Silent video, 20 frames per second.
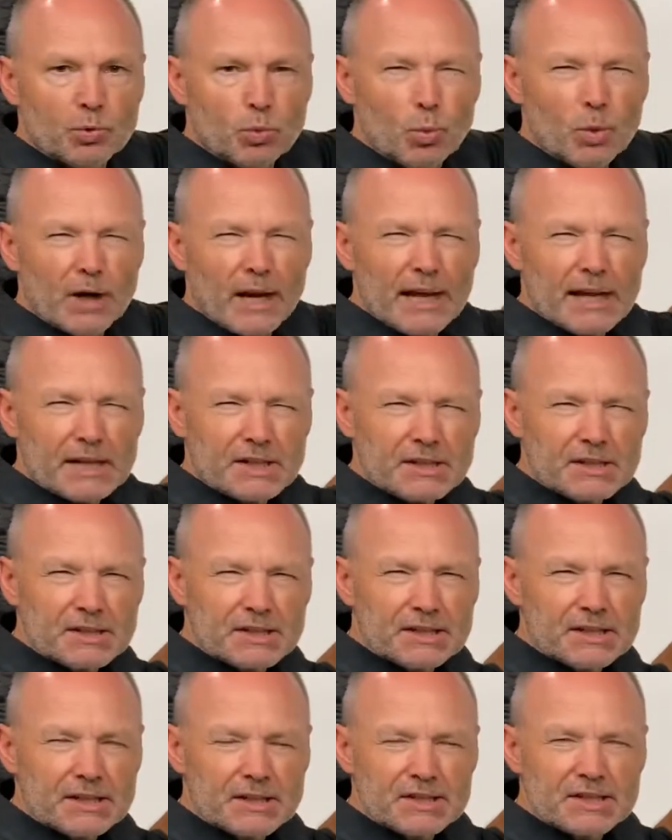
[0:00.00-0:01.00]
When I
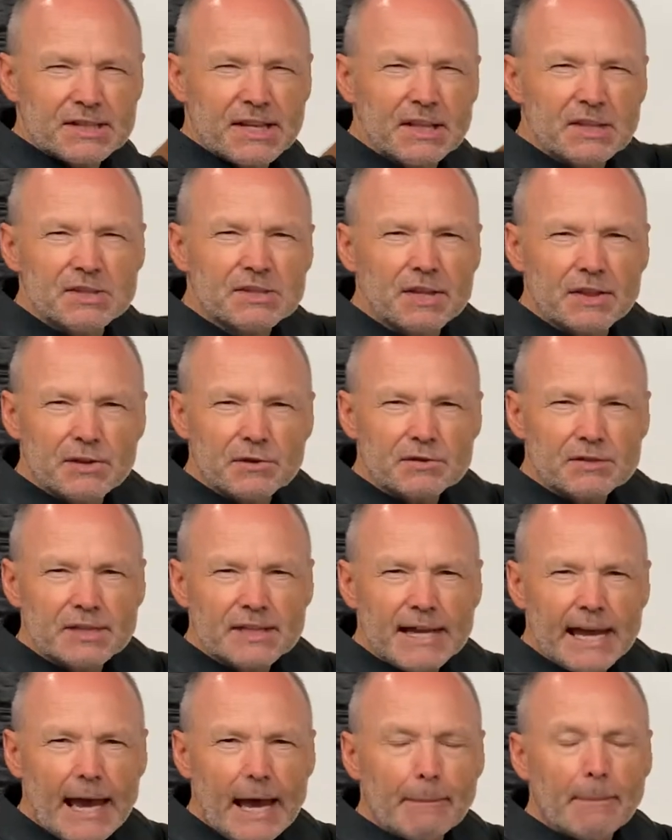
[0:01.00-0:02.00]
sense that there's a
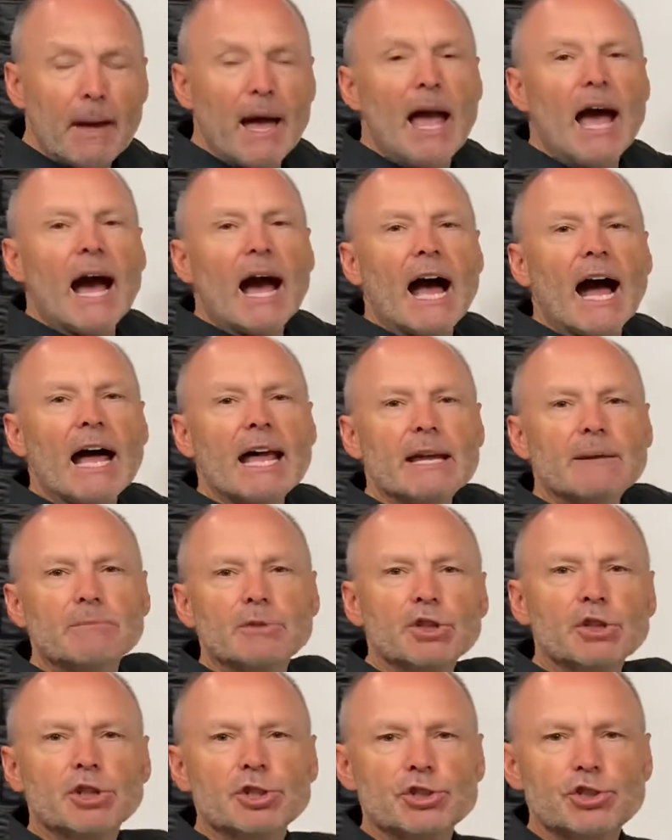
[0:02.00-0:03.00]
gap, I am
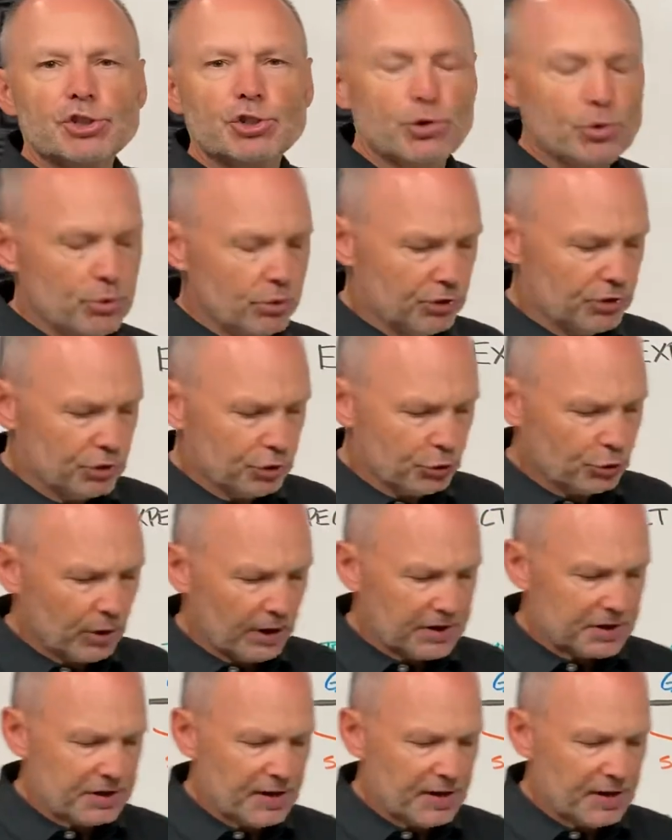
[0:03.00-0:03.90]
going to choose trust.